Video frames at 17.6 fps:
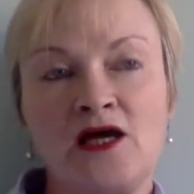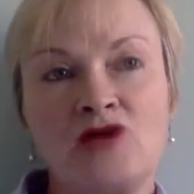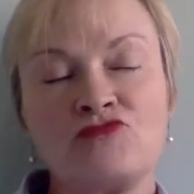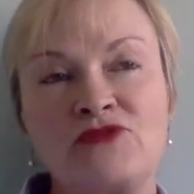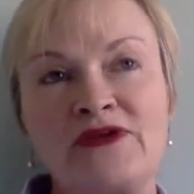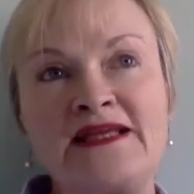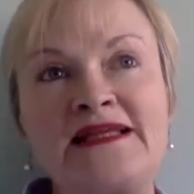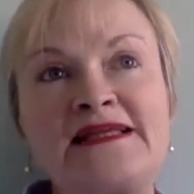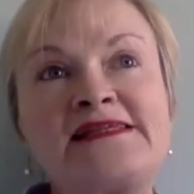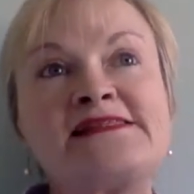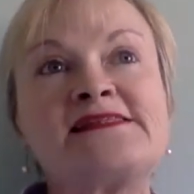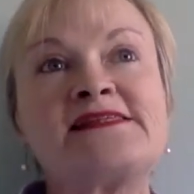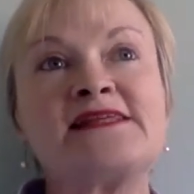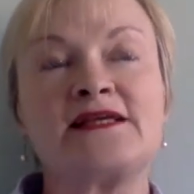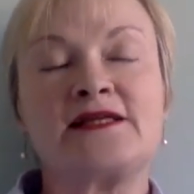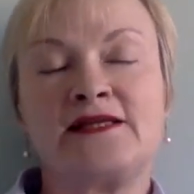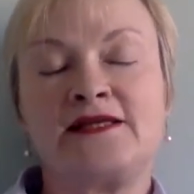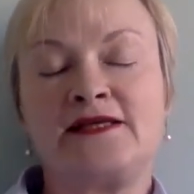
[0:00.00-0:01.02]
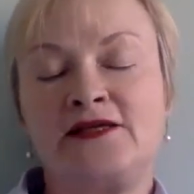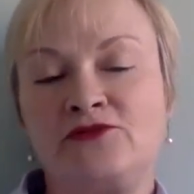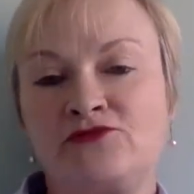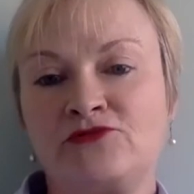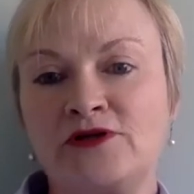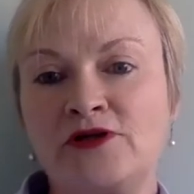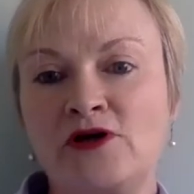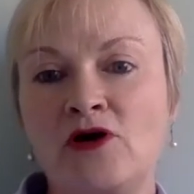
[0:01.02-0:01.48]
Realistically,
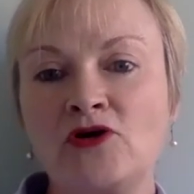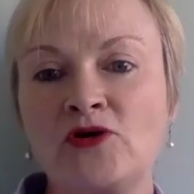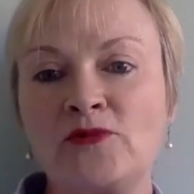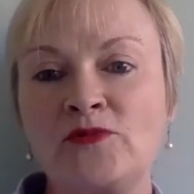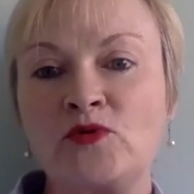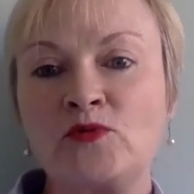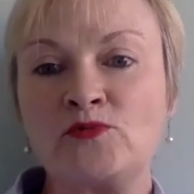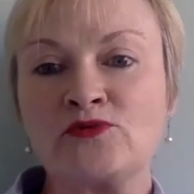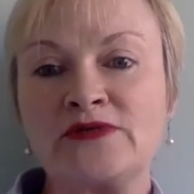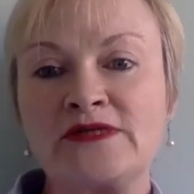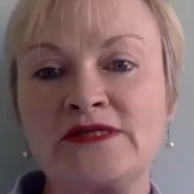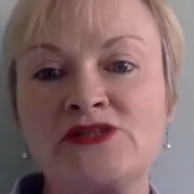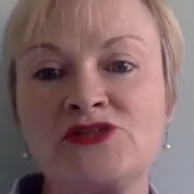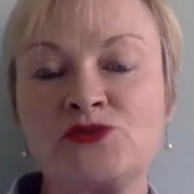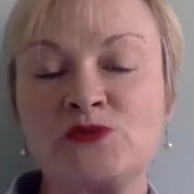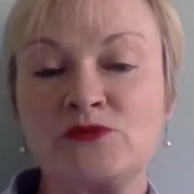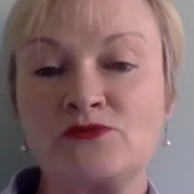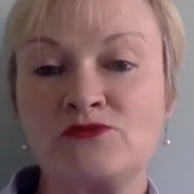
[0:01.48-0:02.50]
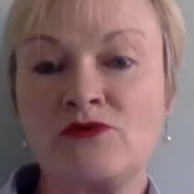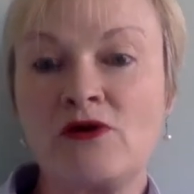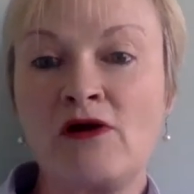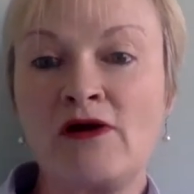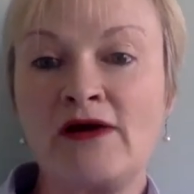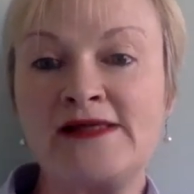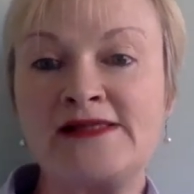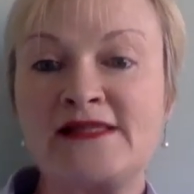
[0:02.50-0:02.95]
for an arguable breach to
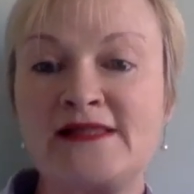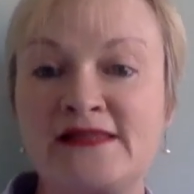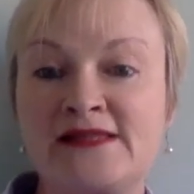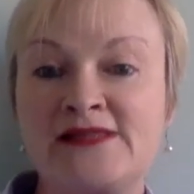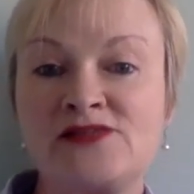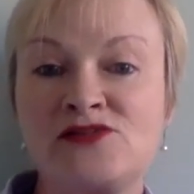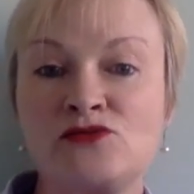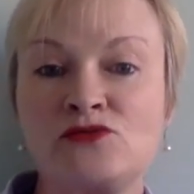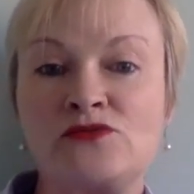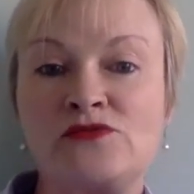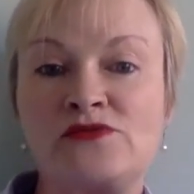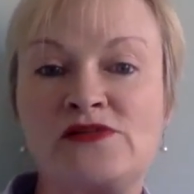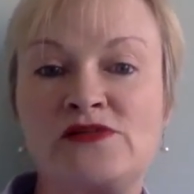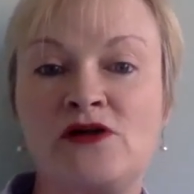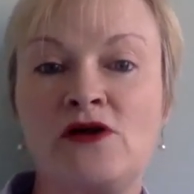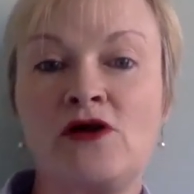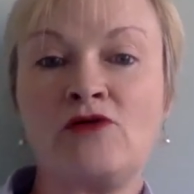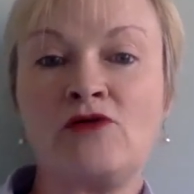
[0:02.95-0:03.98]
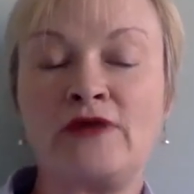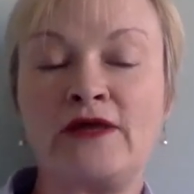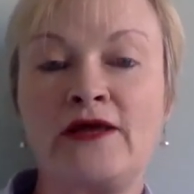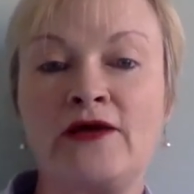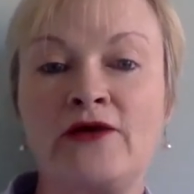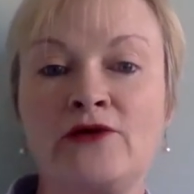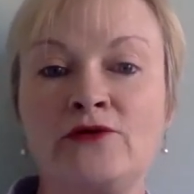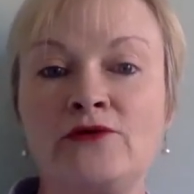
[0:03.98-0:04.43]
arise in this sort of
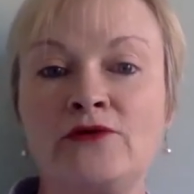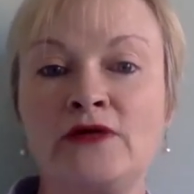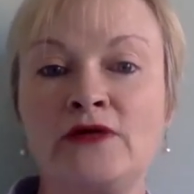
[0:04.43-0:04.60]
scenario,